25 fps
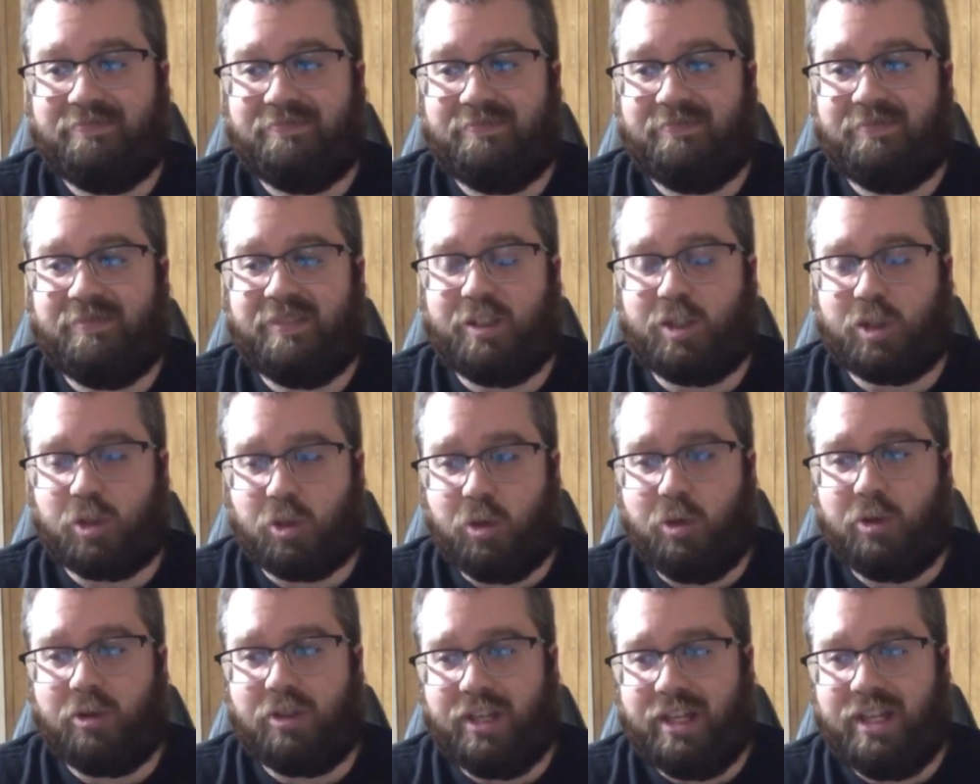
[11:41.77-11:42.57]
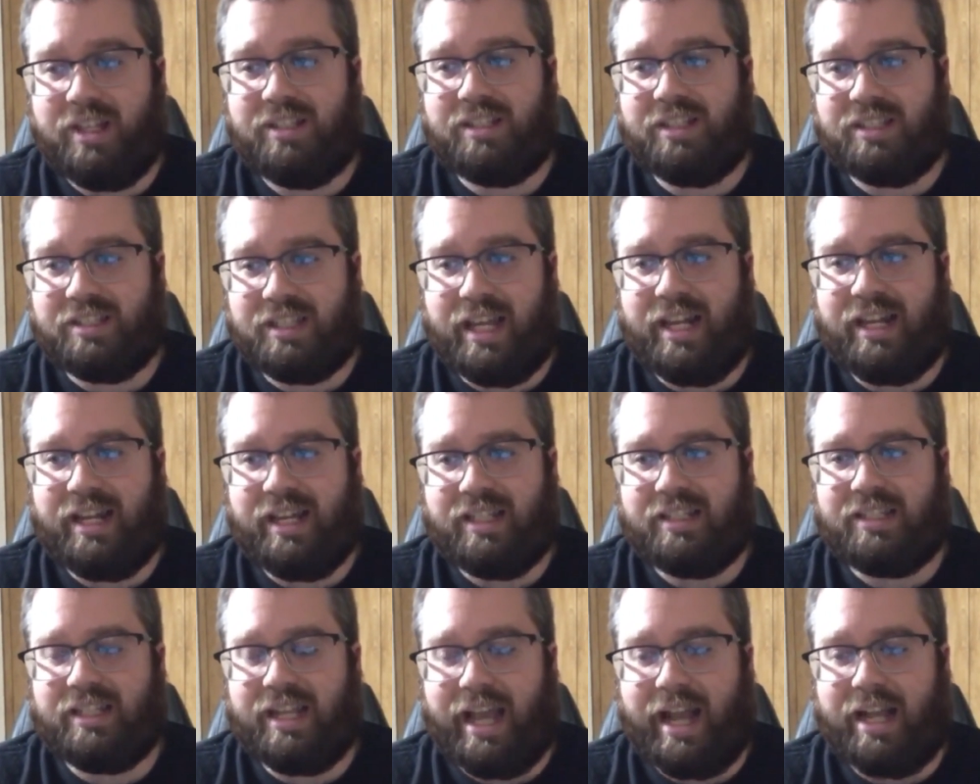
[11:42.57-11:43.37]
The truth is that
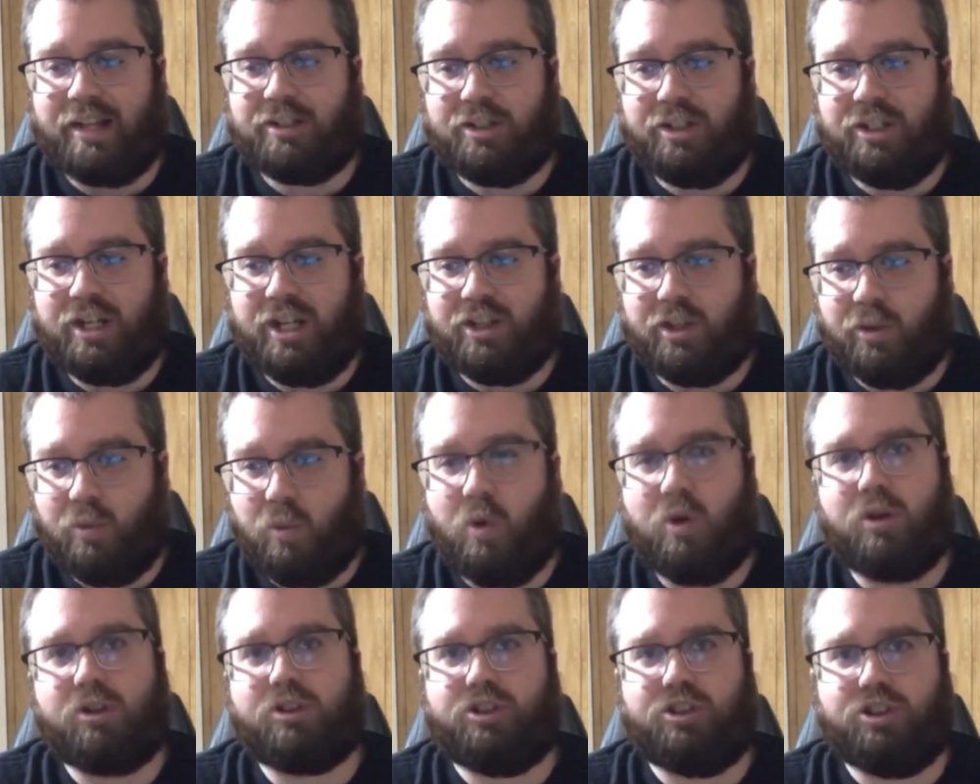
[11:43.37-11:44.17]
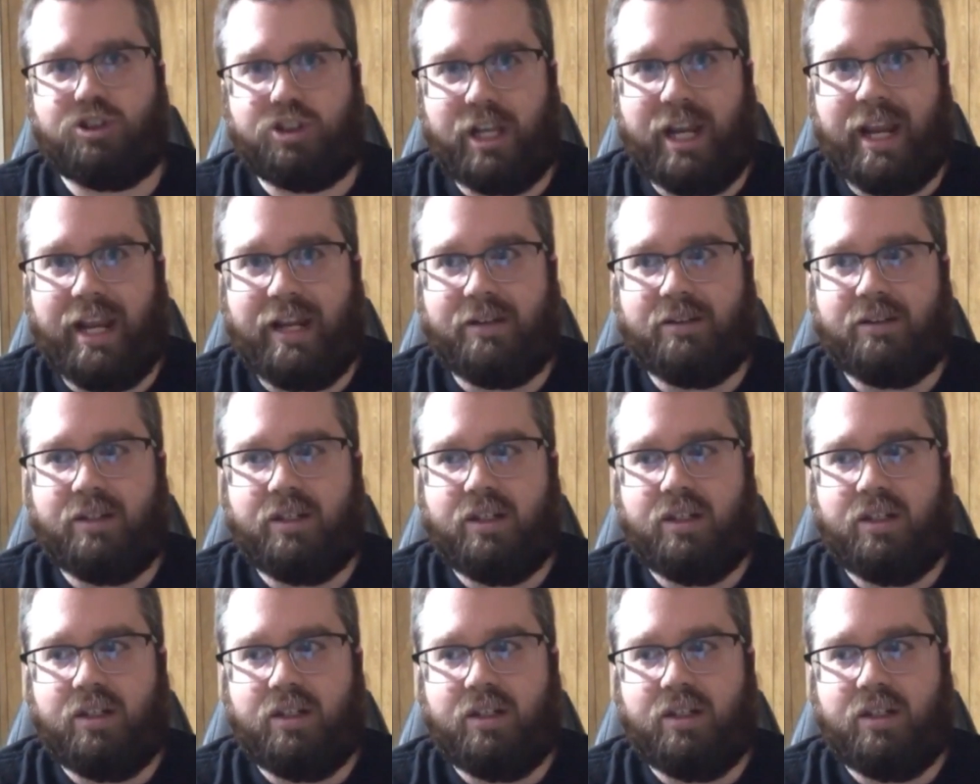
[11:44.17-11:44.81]
it's actually not the war, it's Jean.